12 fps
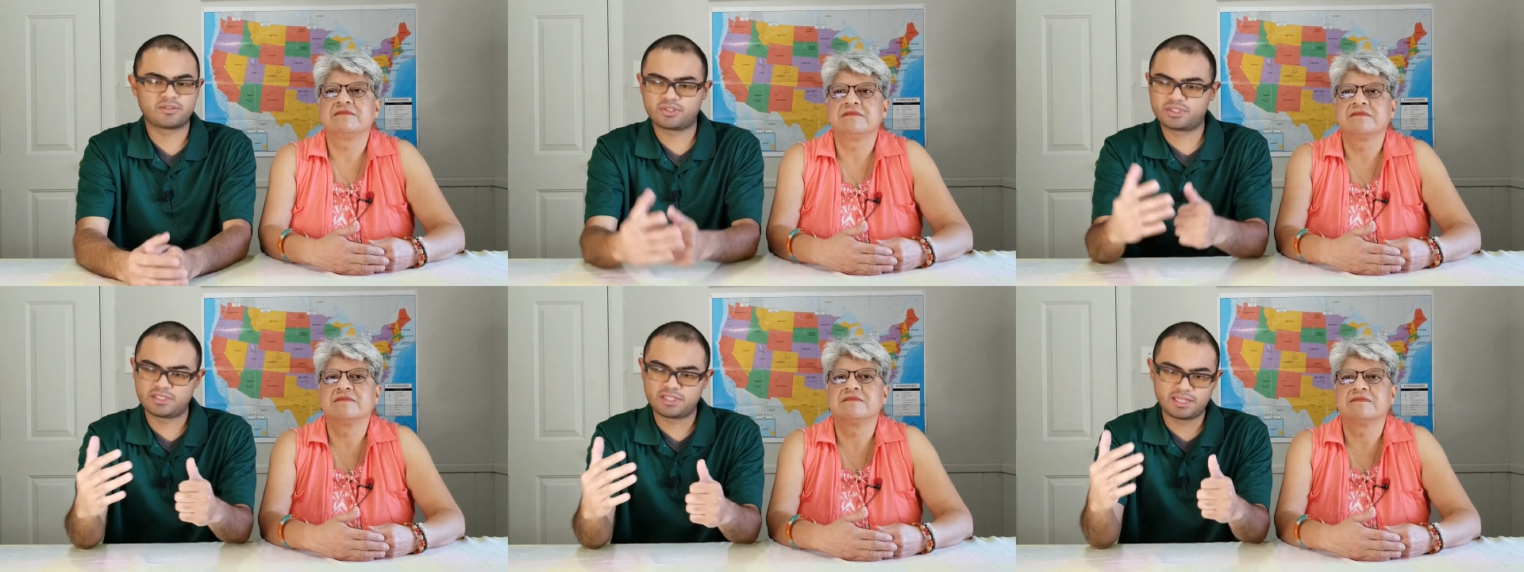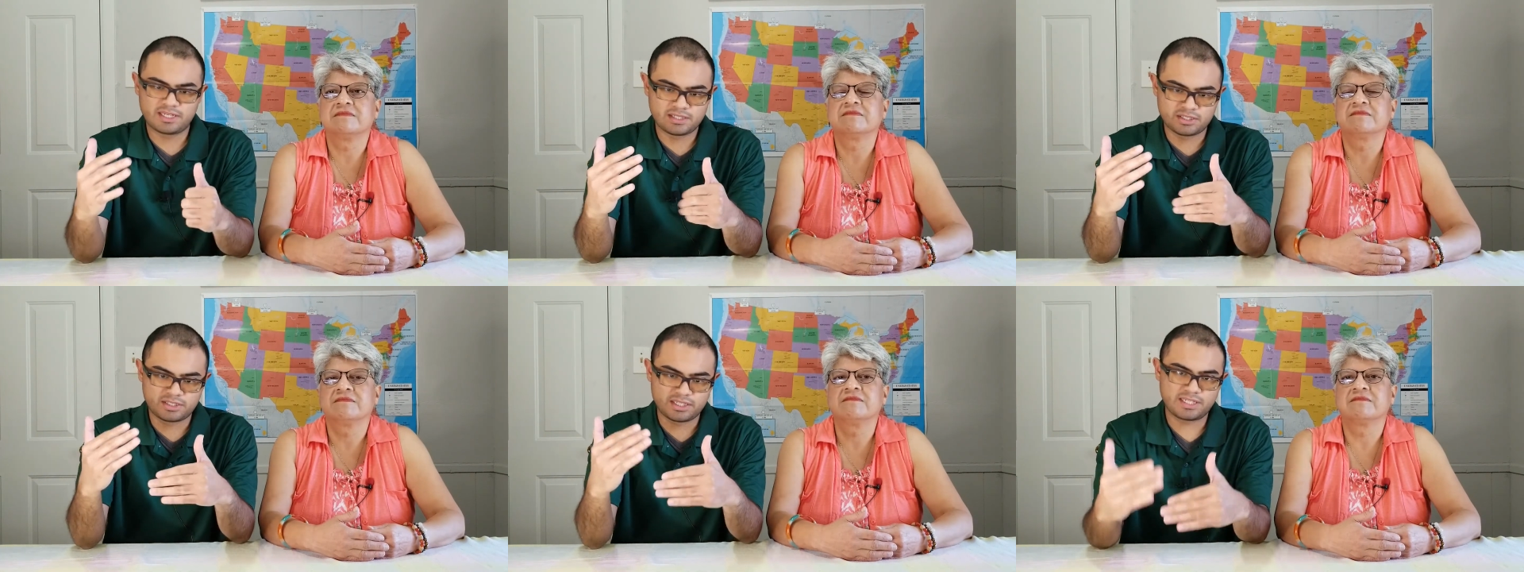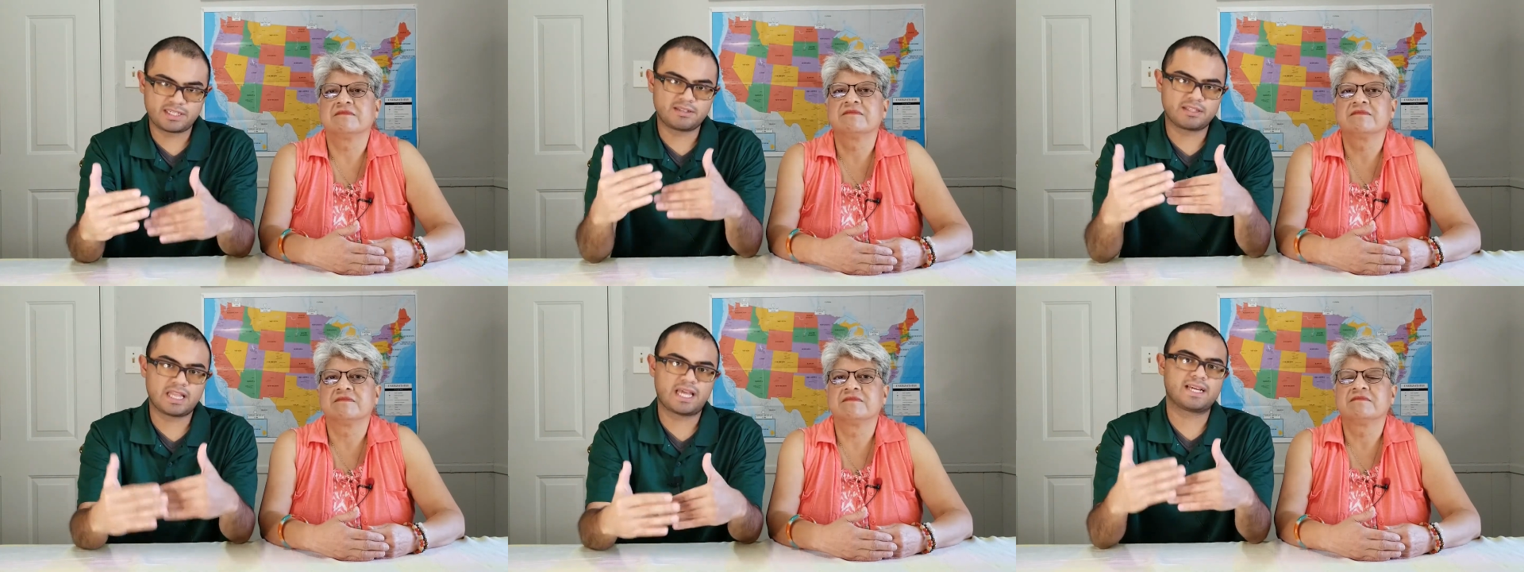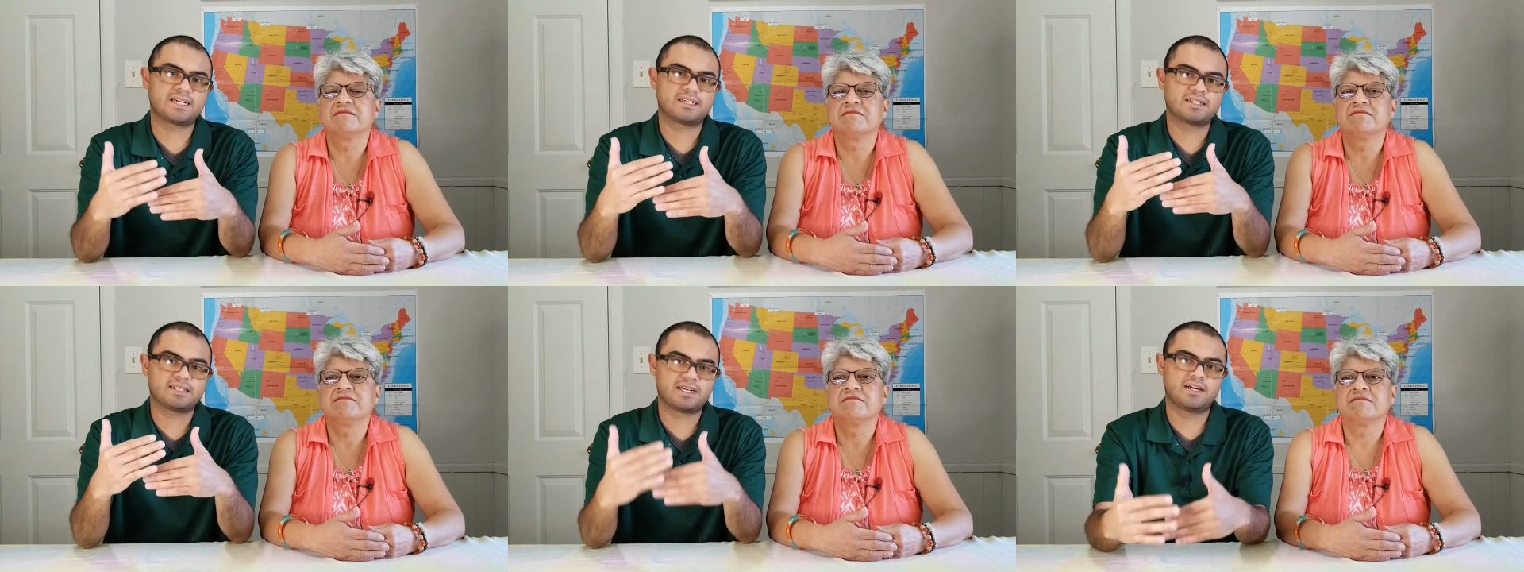Speaker 1: just any like
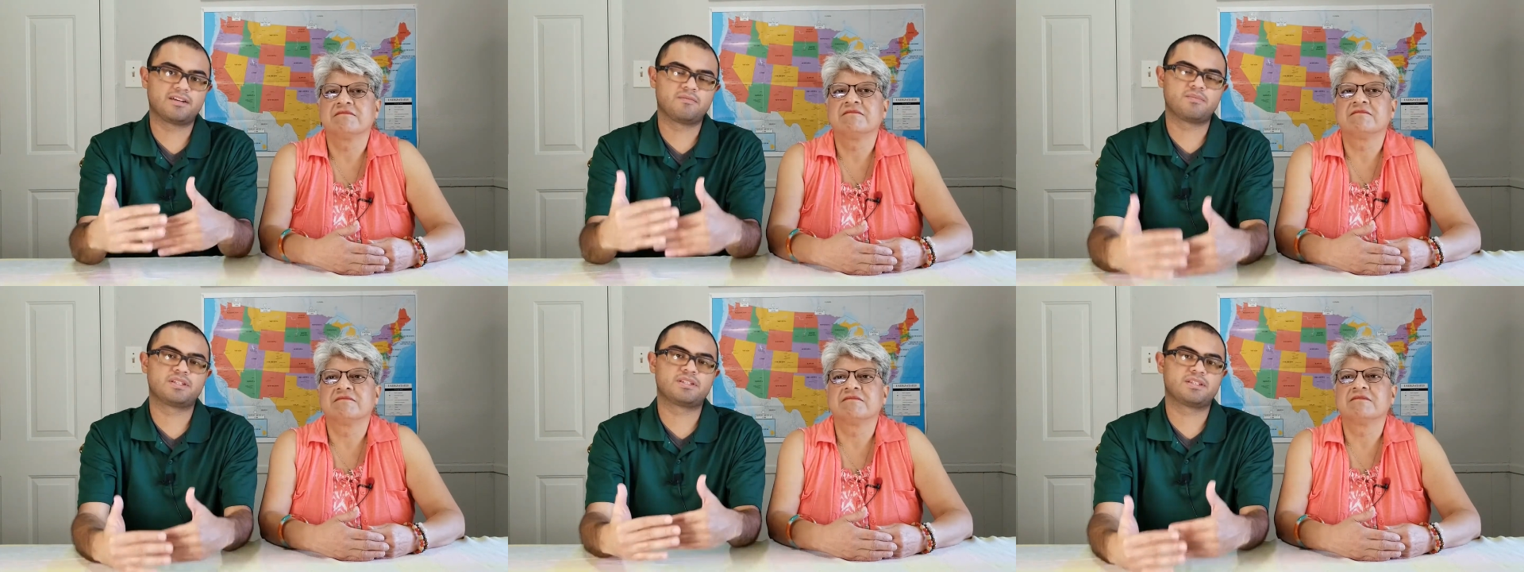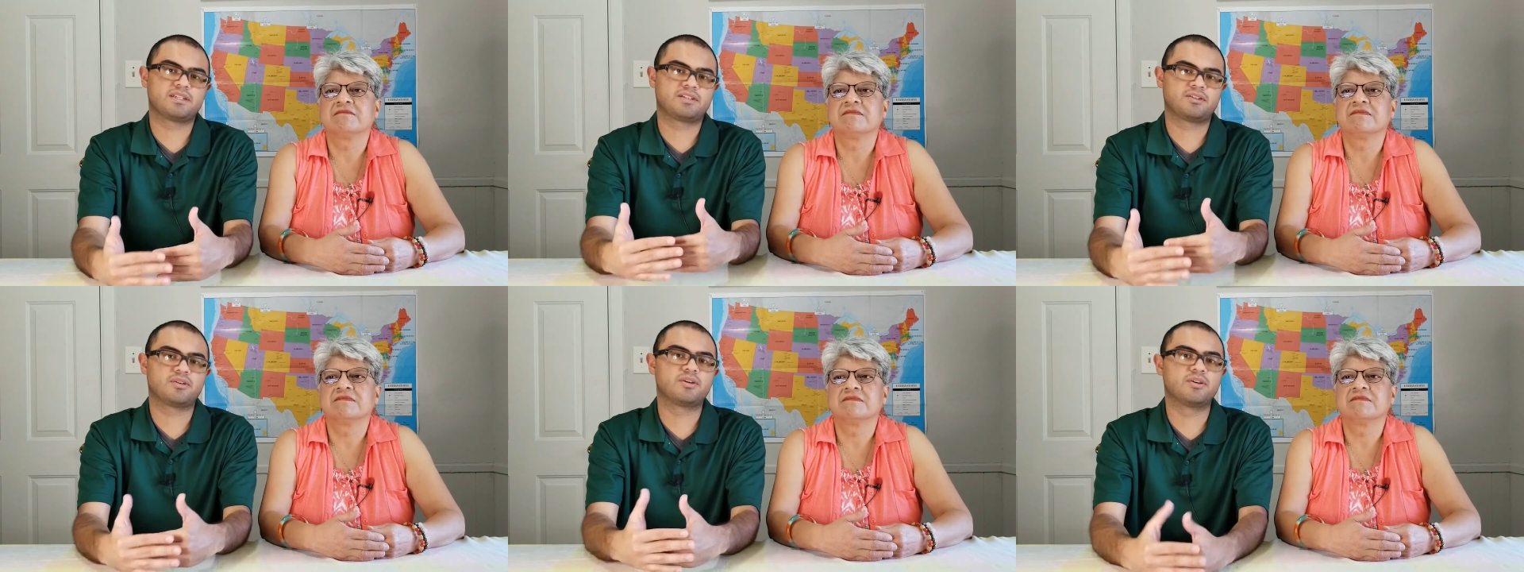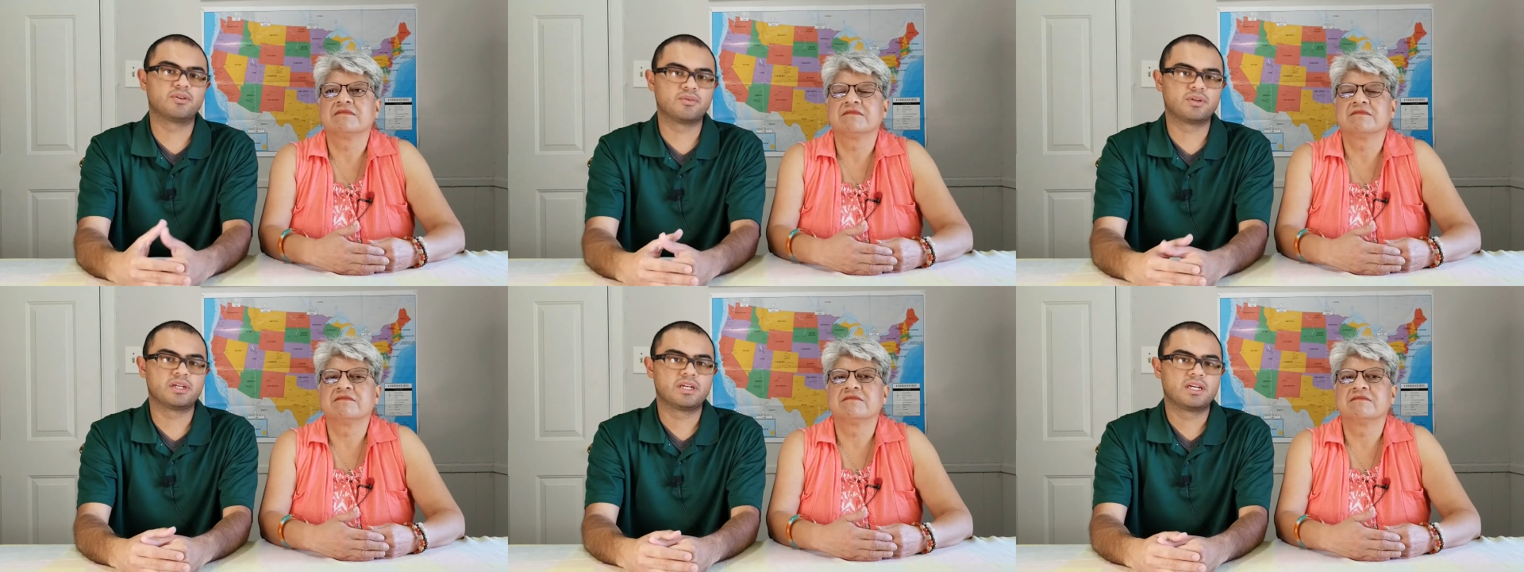kind of business like your own, to